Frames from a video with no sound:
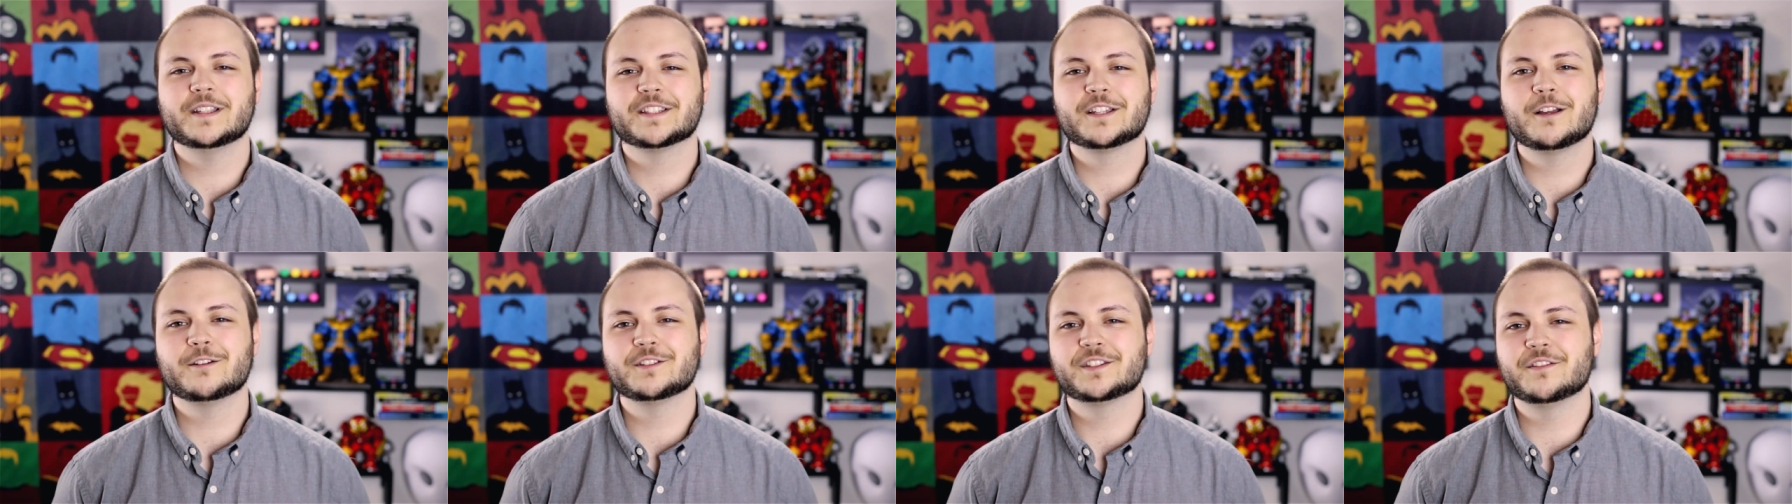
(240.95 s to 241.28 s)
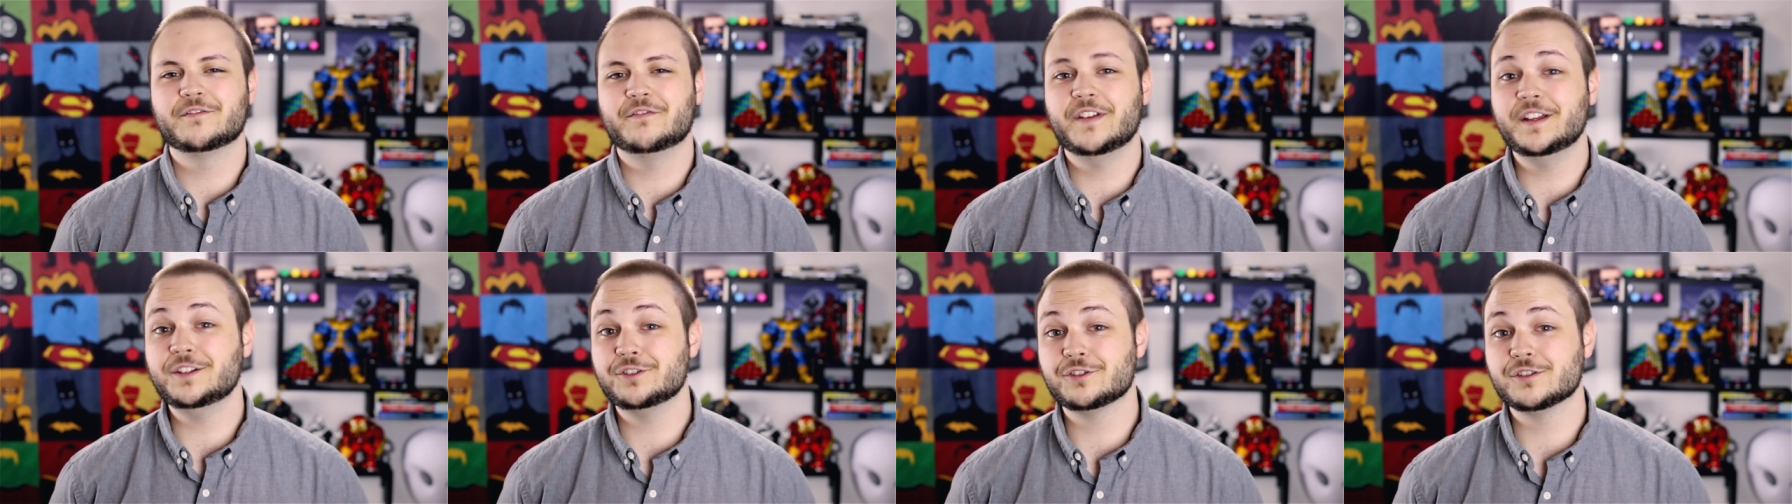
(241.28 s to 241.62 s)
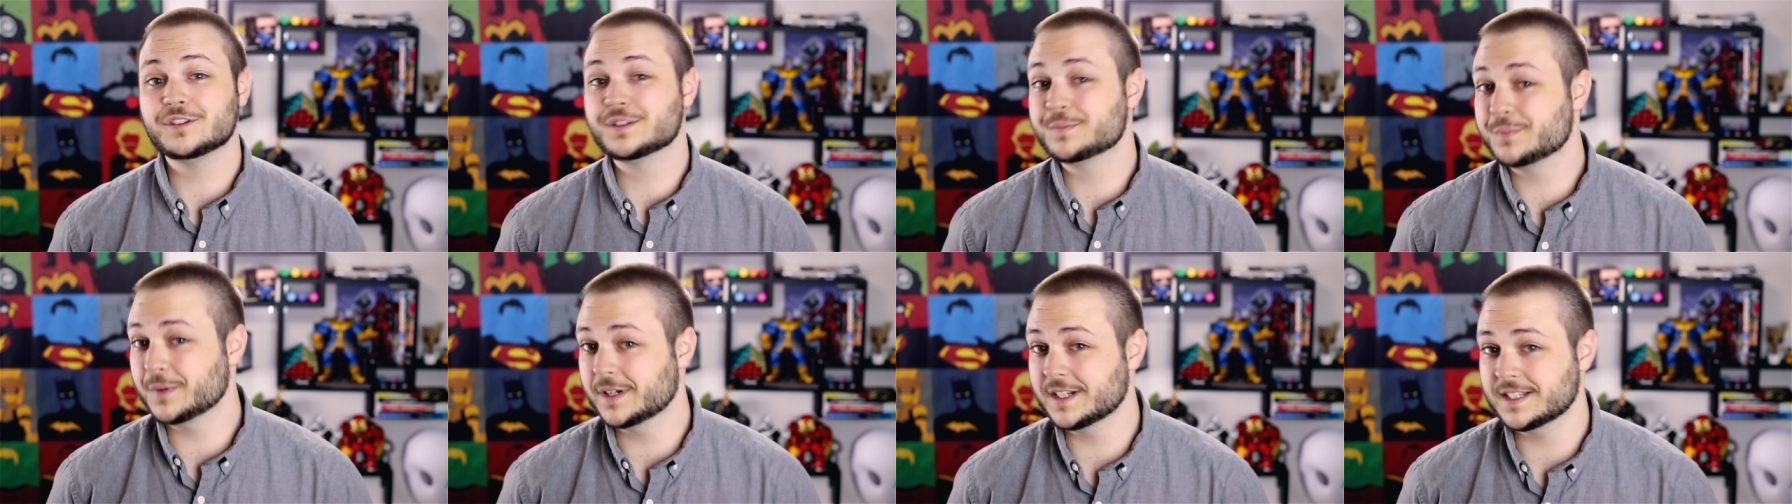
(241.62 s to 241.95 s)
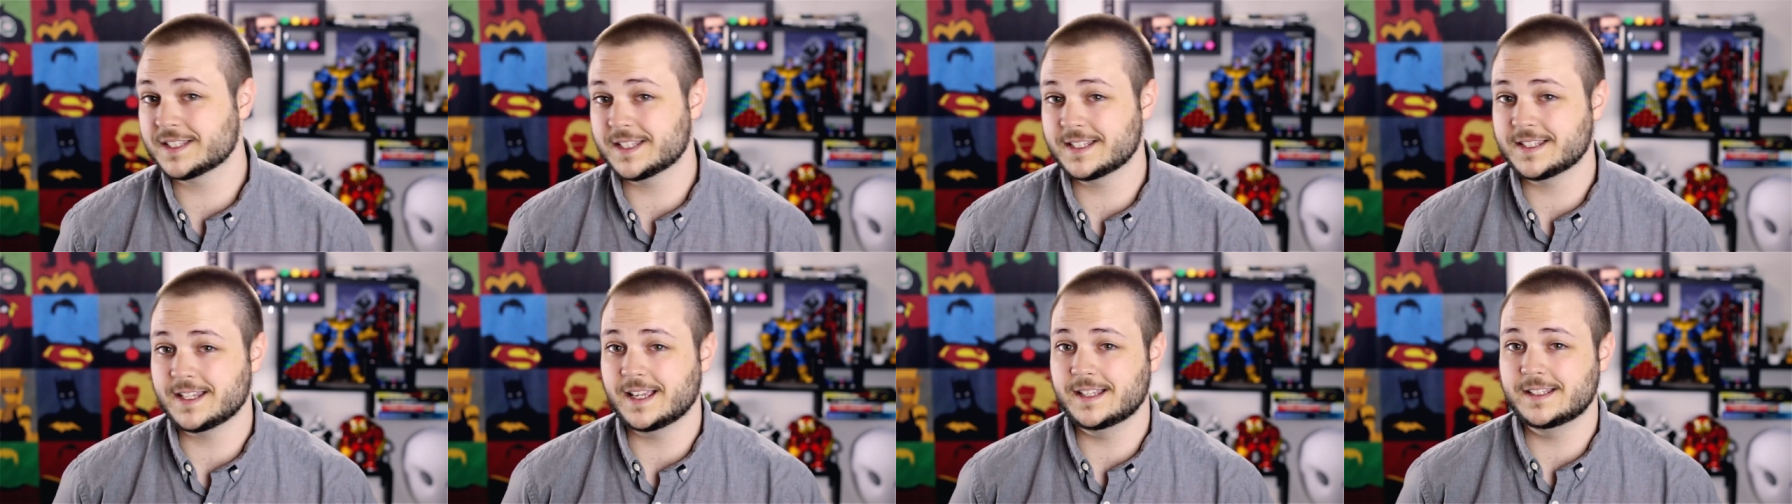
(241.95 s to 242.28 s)
West Coast Avengers
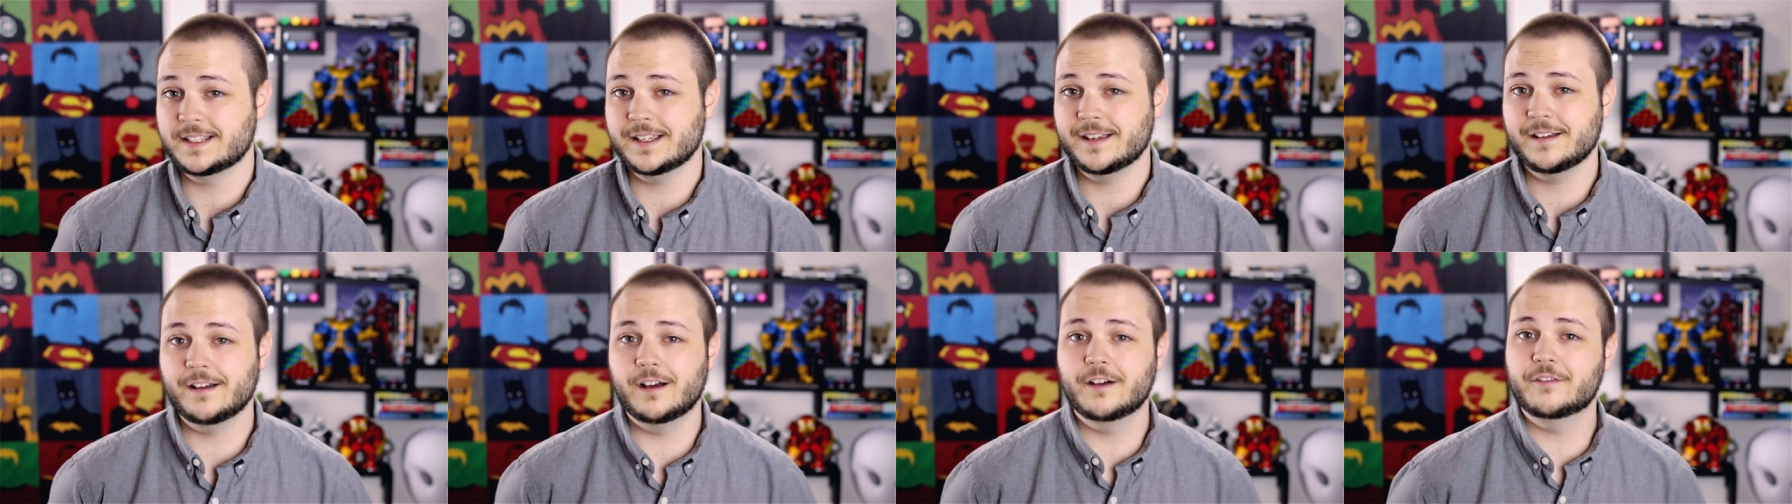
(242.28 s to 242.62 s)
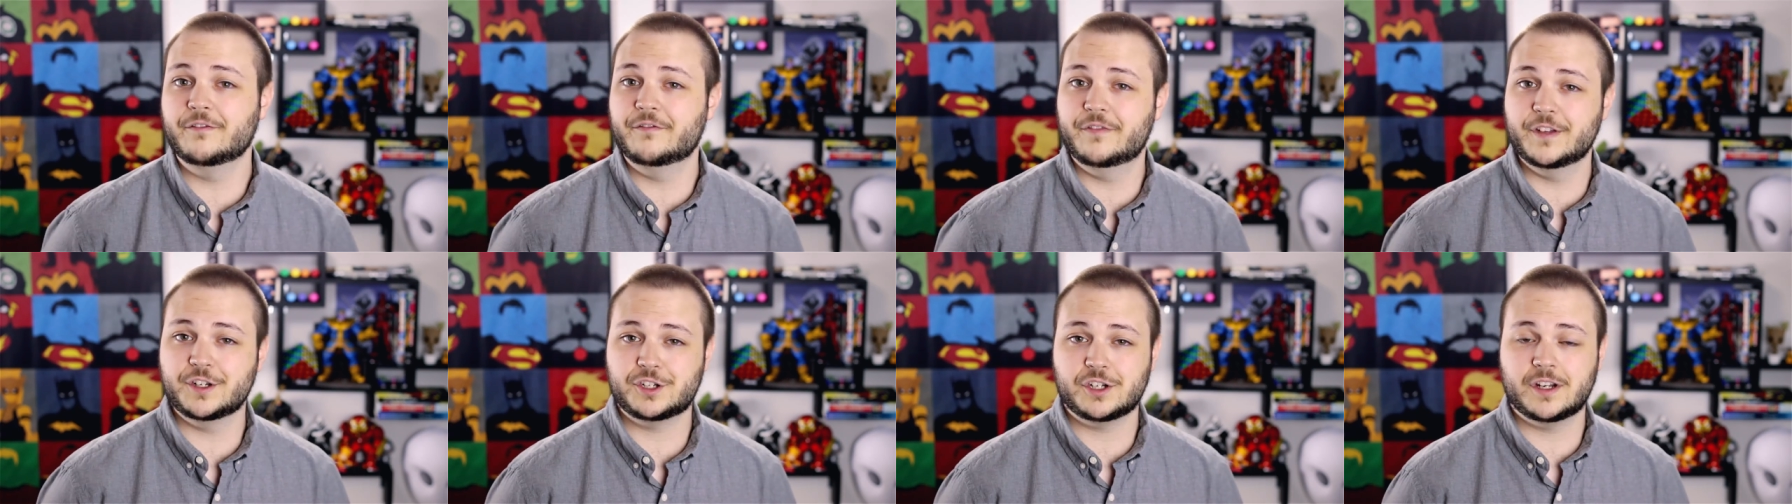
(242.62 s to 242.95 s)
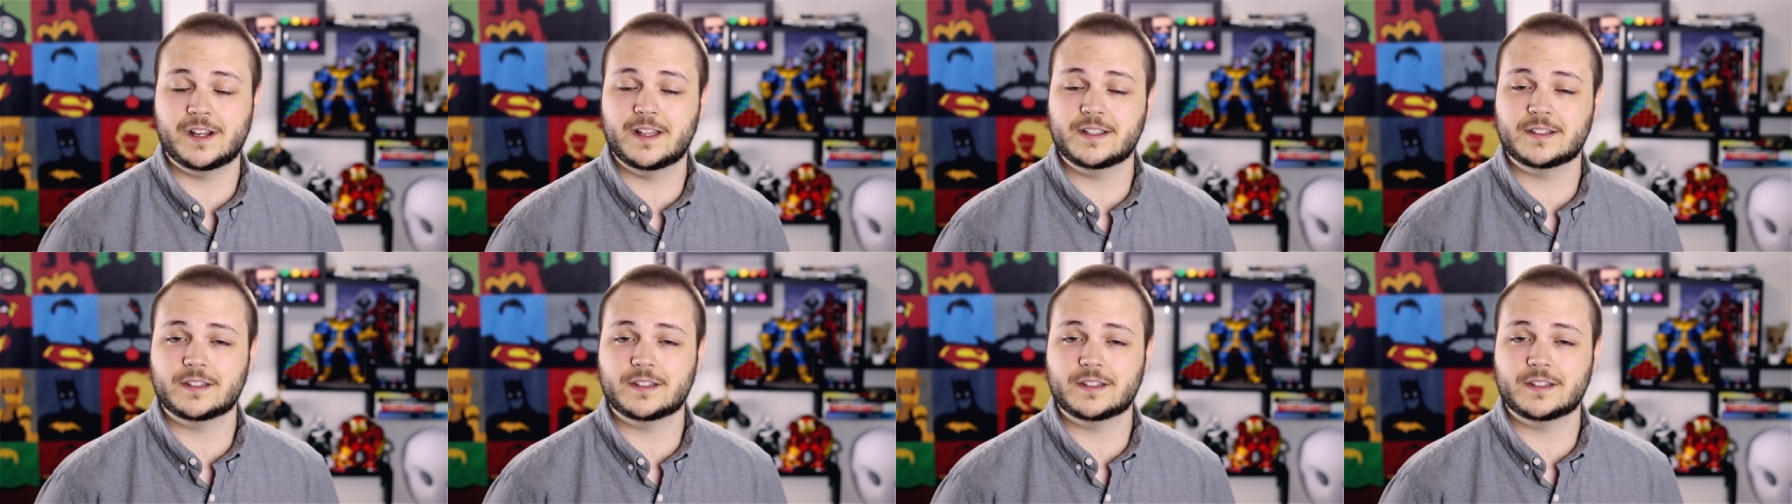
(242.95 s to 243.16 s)
brings this idea of Vision